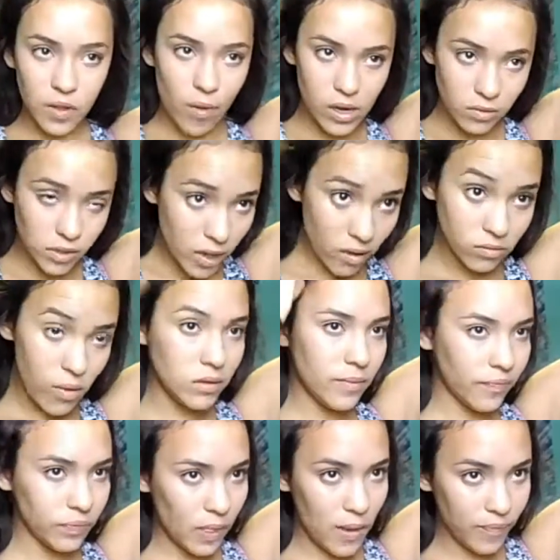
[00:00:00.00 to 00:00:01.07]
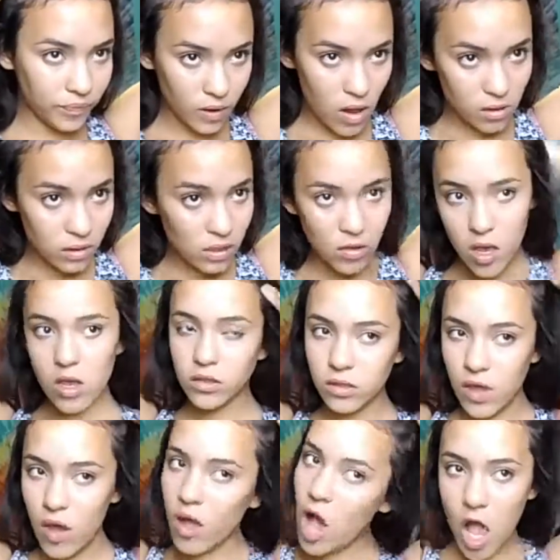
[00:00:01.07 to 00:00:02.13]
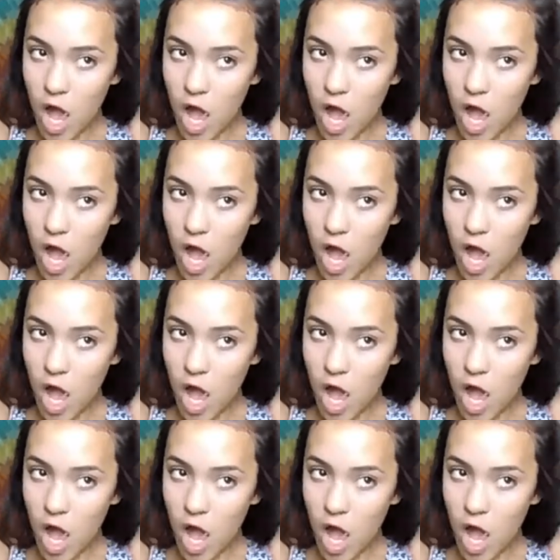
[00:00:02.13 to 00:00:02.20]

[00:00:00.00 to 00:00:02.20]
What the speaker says: three pieces and braiding it